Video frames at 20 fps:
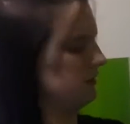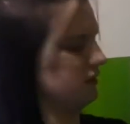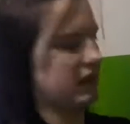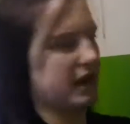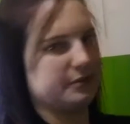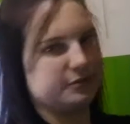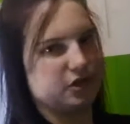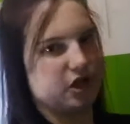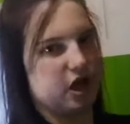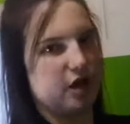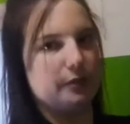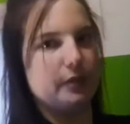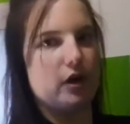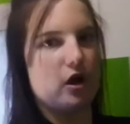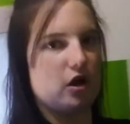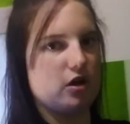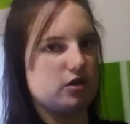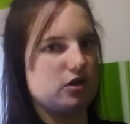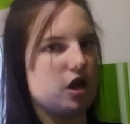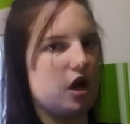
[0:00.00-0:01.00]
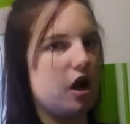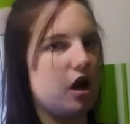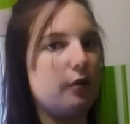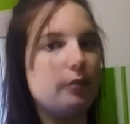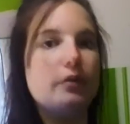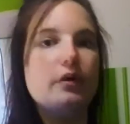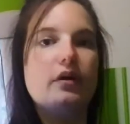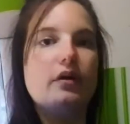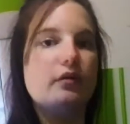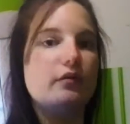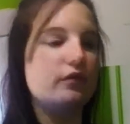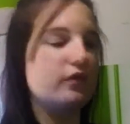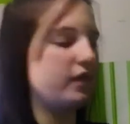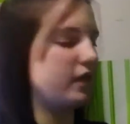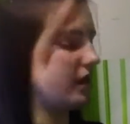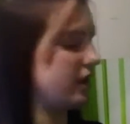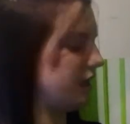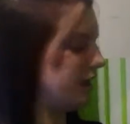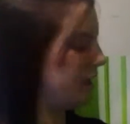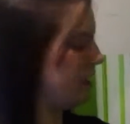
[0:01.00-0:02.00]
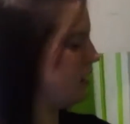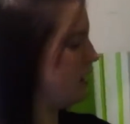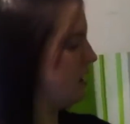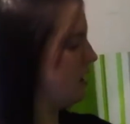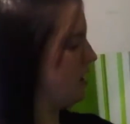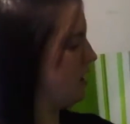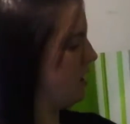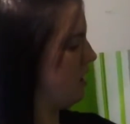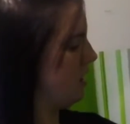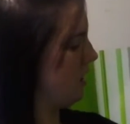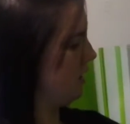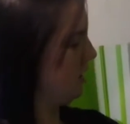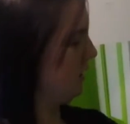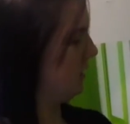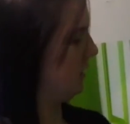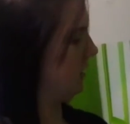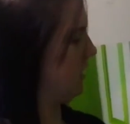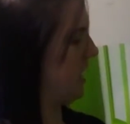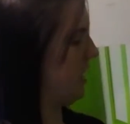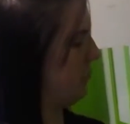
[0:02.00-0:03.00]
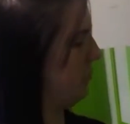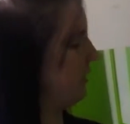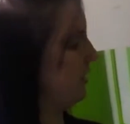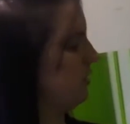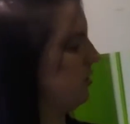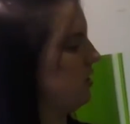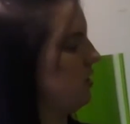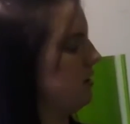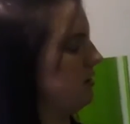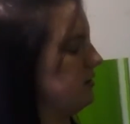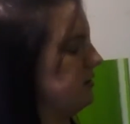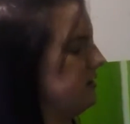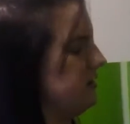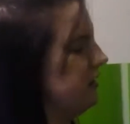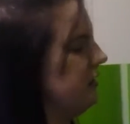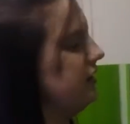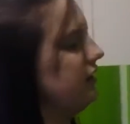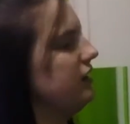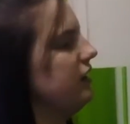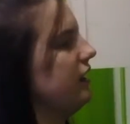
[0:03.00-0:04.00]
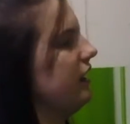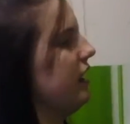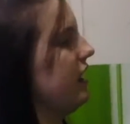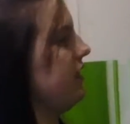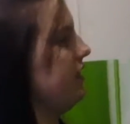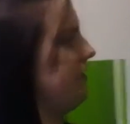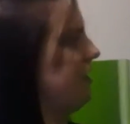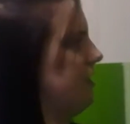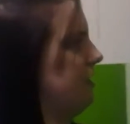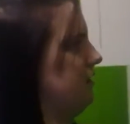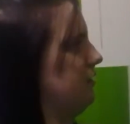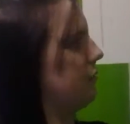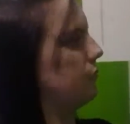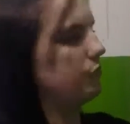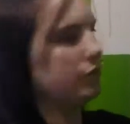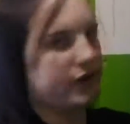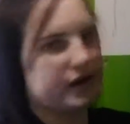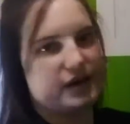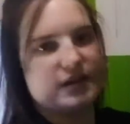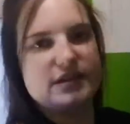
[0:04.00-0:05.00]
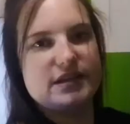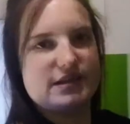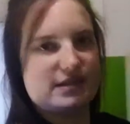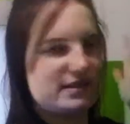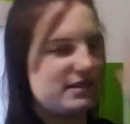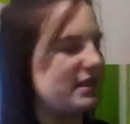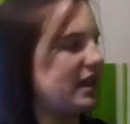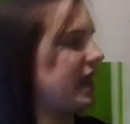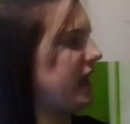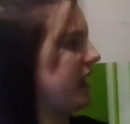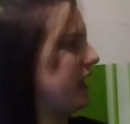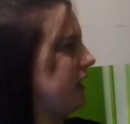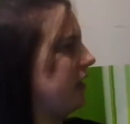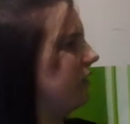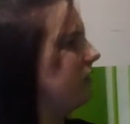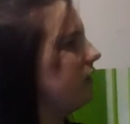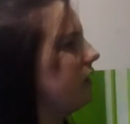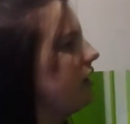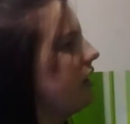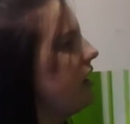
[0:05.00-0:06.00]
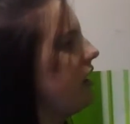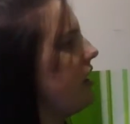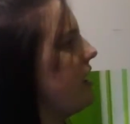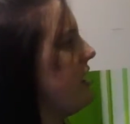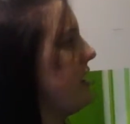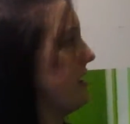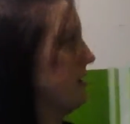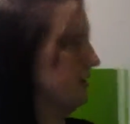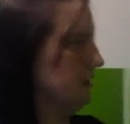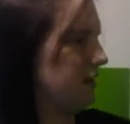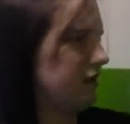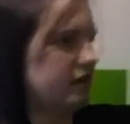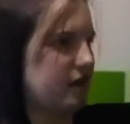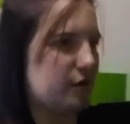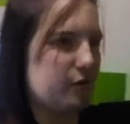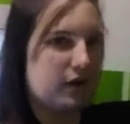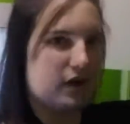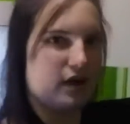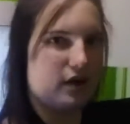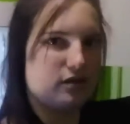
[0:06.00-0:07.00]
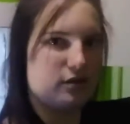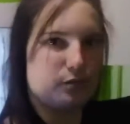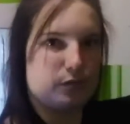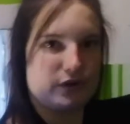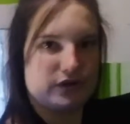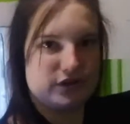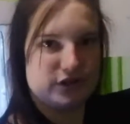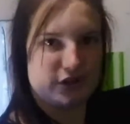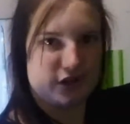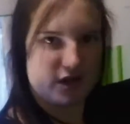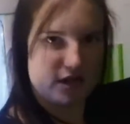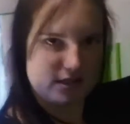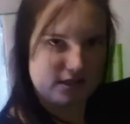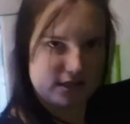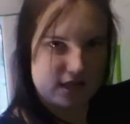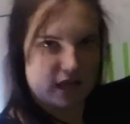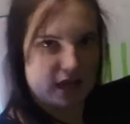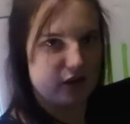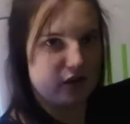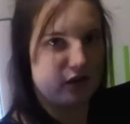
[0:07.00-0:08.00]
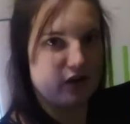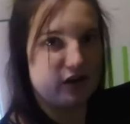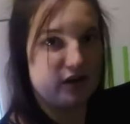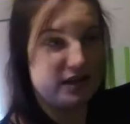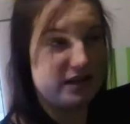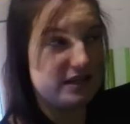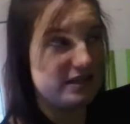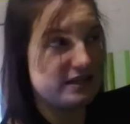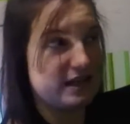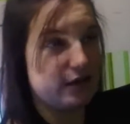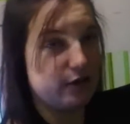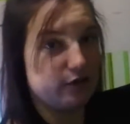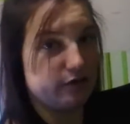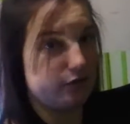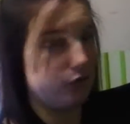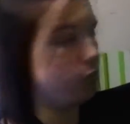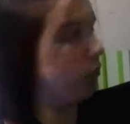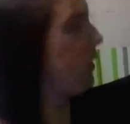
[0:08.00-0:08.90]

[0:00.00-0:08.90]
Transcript: the laptop on top of the camping closet and then print and scan. And that way the printer and scanner is out of the